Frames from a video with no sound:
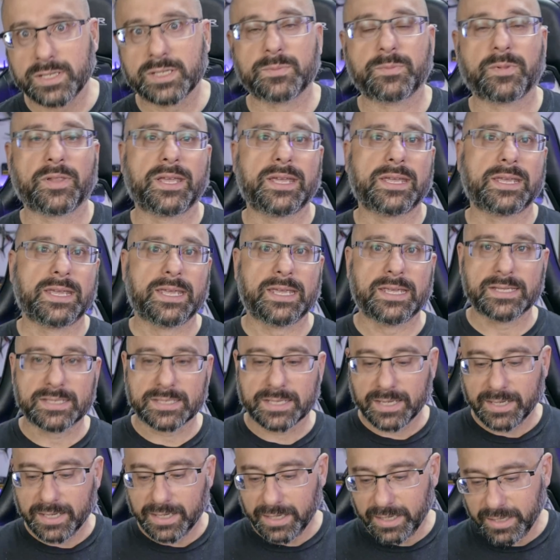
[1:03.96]
display
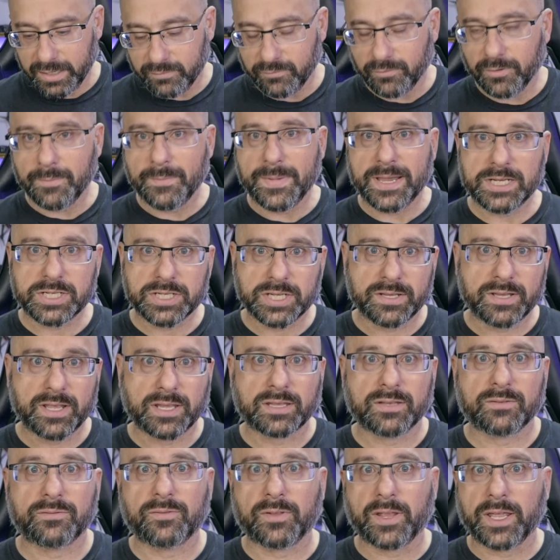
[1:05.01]
is information
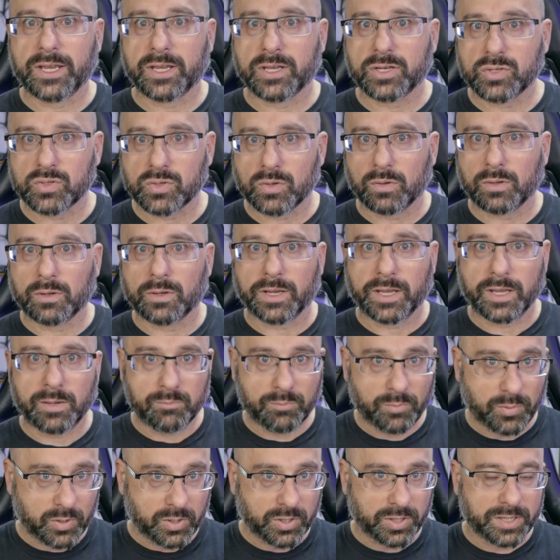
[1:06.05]
that the flight controller can
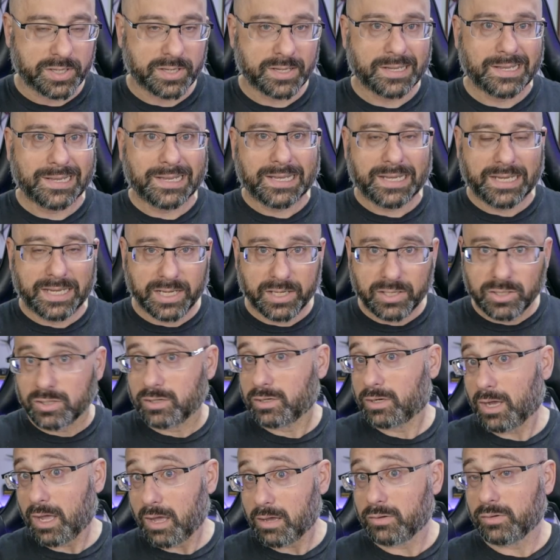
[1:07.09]
put in
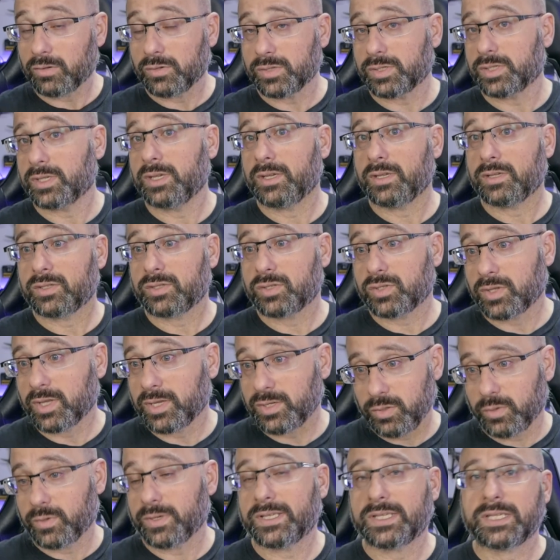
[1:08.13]
your goggles so
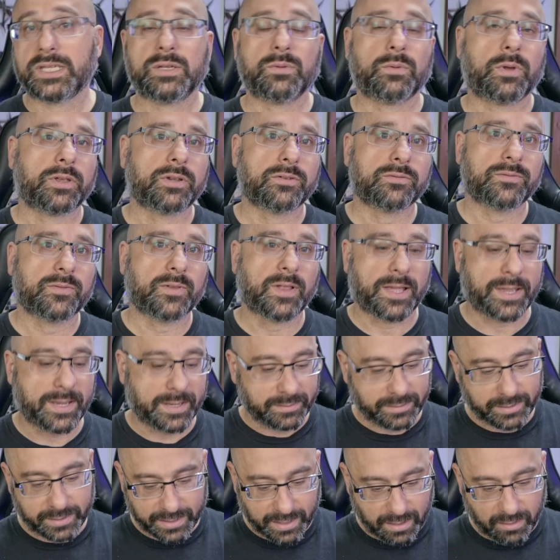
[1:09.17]
that you can see while you're
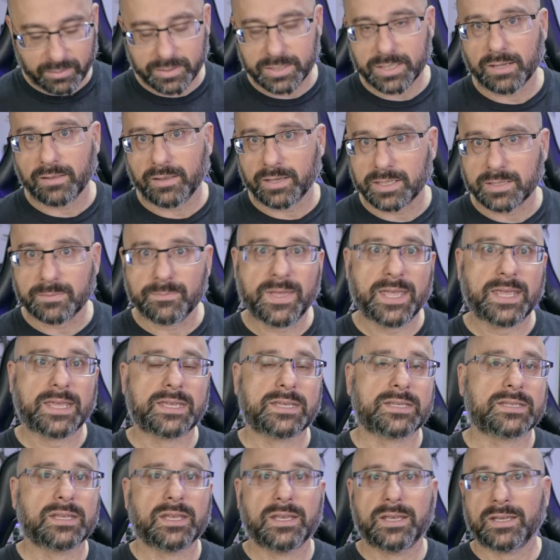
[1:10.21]
flying. The analogy I like to make
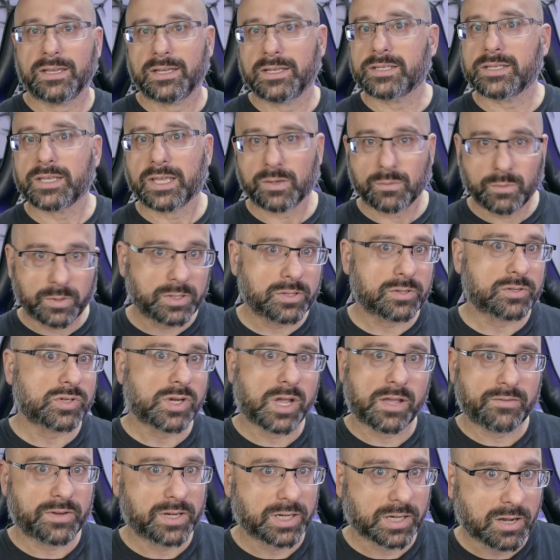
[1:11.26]
is it's like when you're
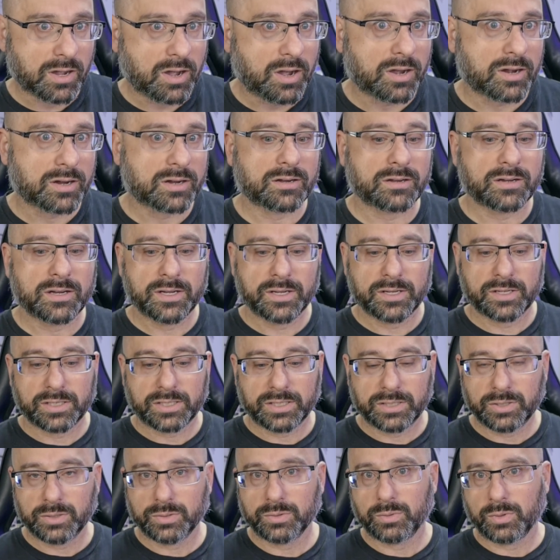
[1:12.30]
driving a car,
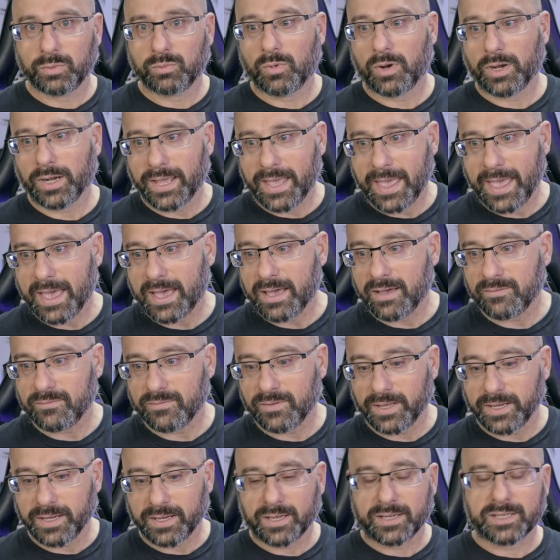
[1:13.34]
you would want to
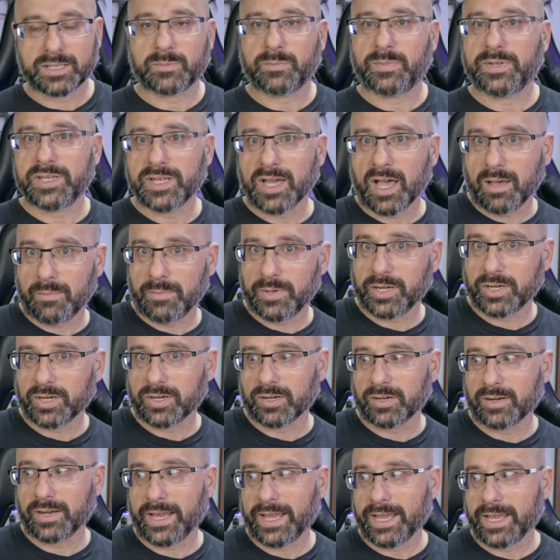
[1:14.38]
have like a
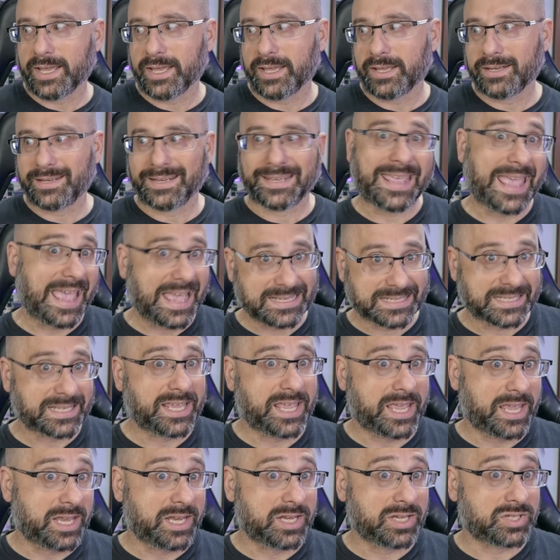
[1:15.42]
speedometer and a gas
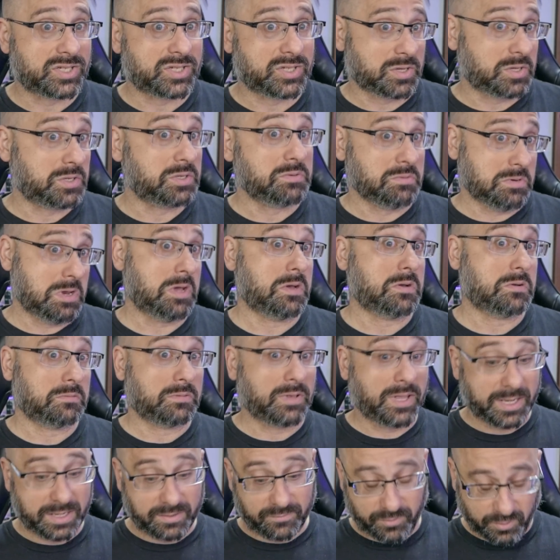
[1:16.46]
gauge so you know
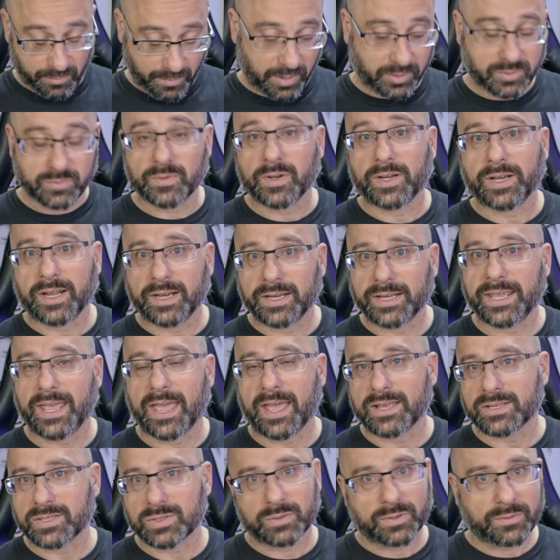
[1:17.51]
like if you're about to run out of
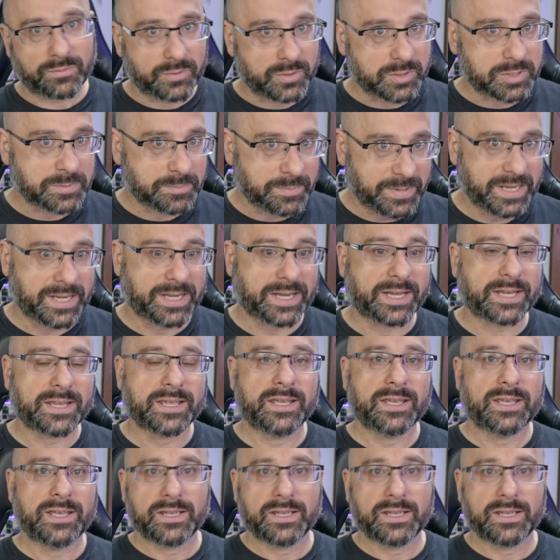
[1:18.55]
gas or if you're speeding.